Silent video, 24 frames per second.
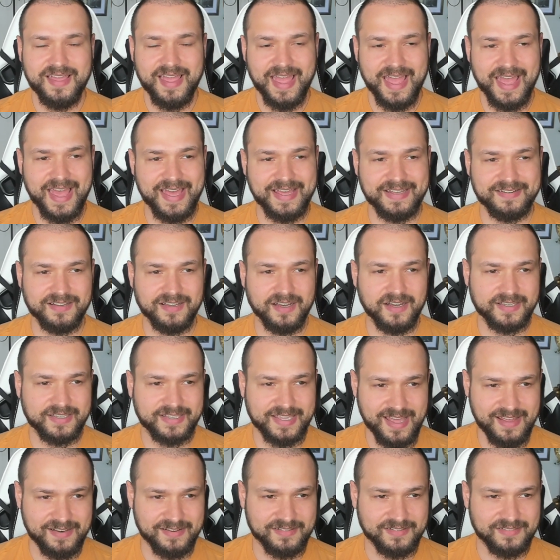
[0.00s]
And
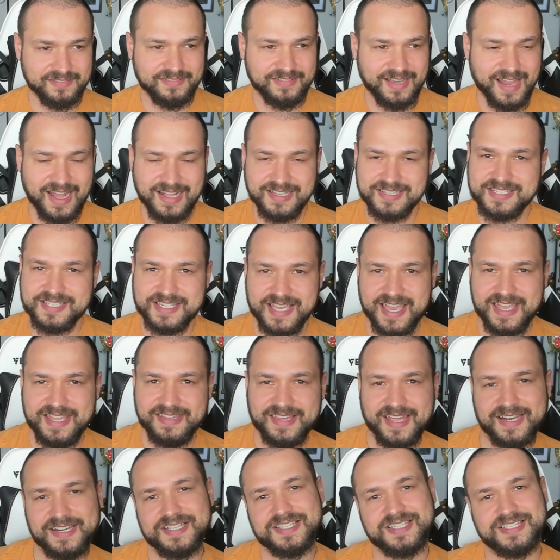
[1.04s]
again, not saying
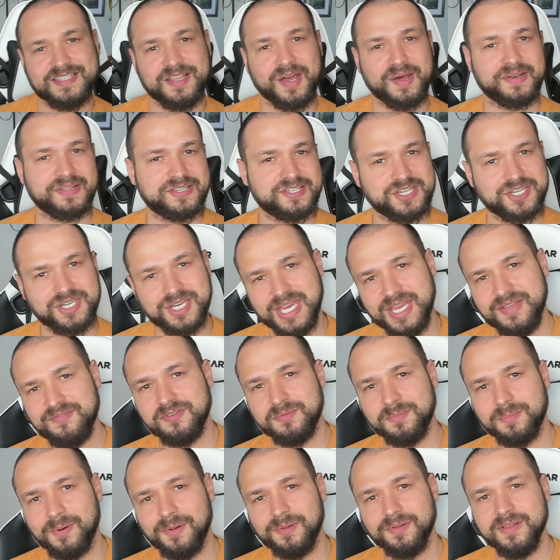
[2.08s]
that it's not
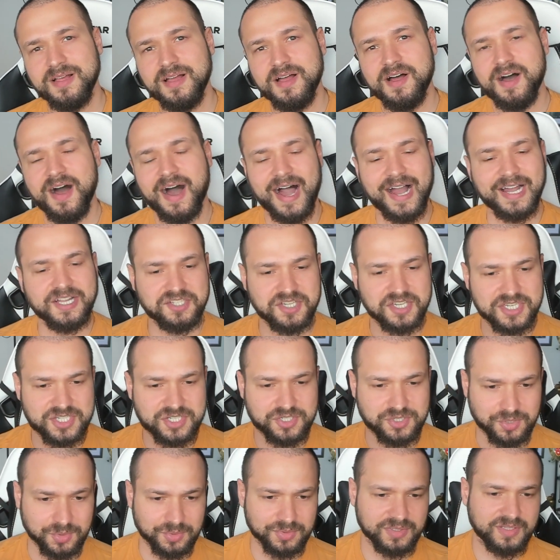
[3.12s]
achievable. I just
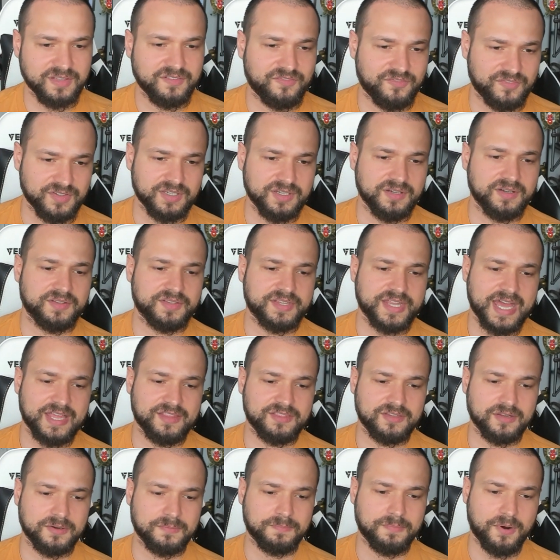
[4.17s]
truly feel
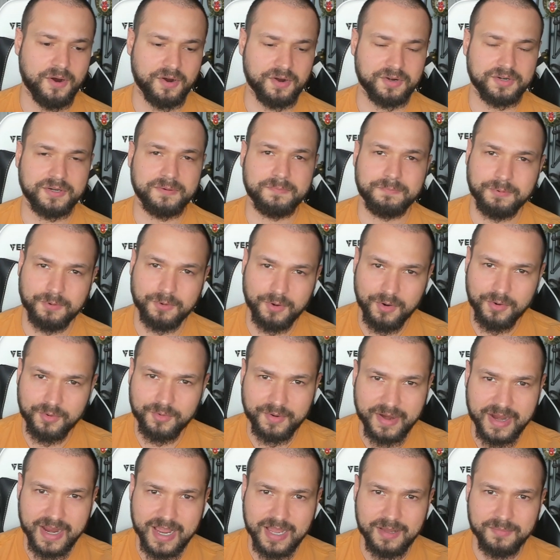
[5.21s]
that their partner
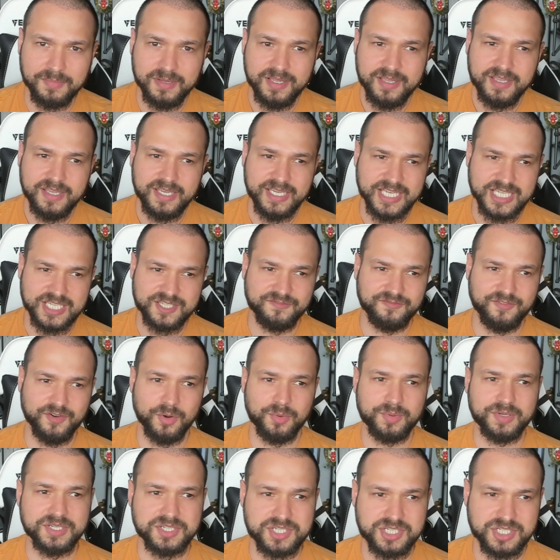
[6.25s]
program is
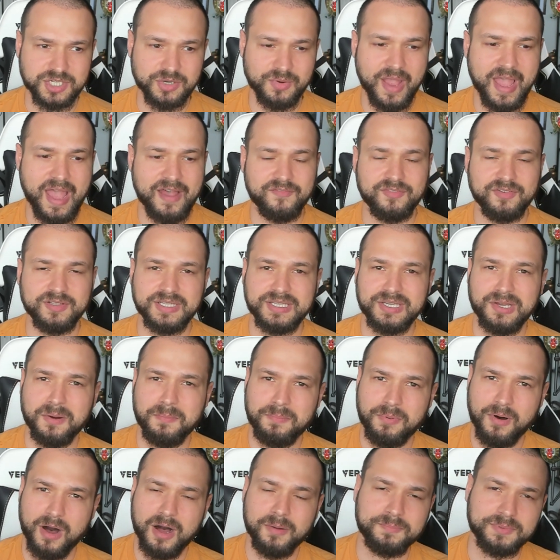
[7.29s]
focused too heavily on
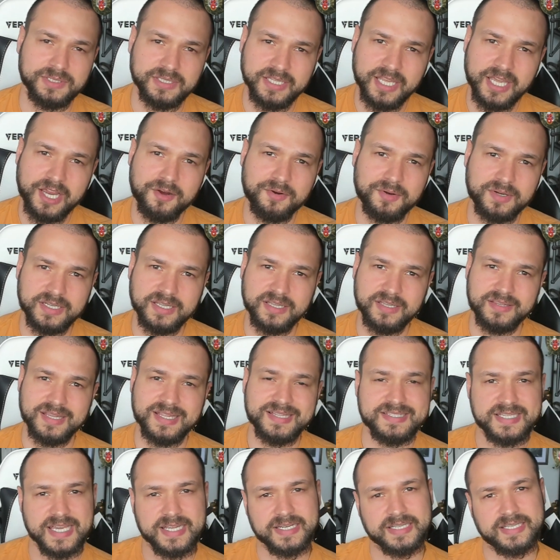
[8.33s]
popularity
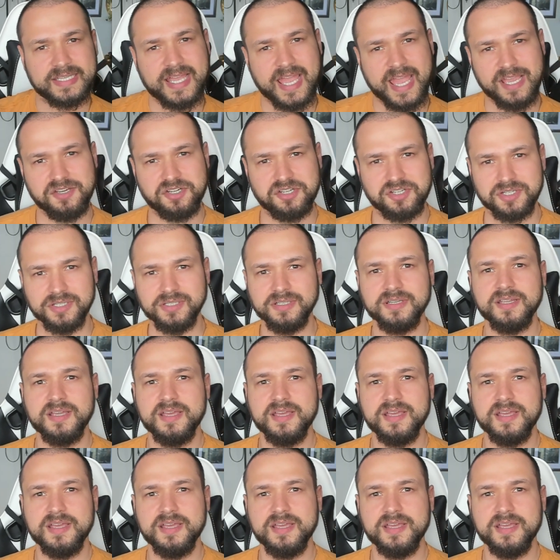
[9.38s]
than dedication.